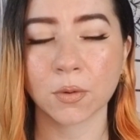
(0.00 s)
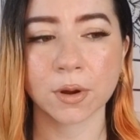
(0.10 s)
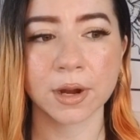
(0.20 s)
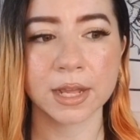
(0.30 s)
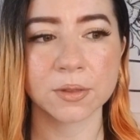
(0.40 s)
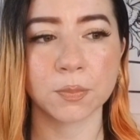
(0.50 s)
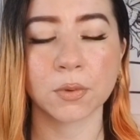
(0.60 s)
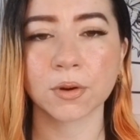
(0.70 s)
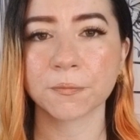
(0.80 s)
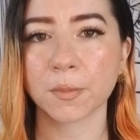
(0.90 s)
or it's
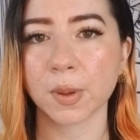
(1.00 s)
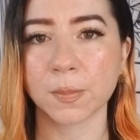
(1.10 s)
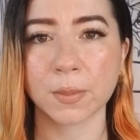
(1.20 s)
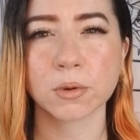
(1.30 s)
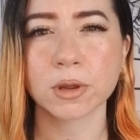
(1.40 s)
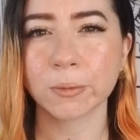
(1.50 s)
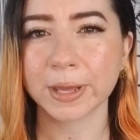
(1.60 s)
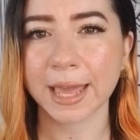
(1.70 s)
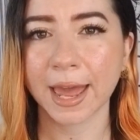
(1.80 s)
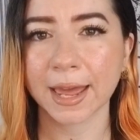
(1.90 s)
born from a memory
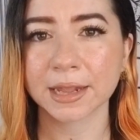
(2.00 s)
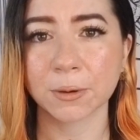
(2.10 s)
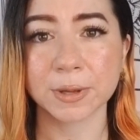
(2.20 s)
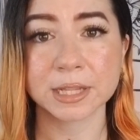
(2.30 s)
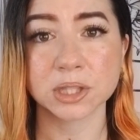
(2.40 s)
we had that we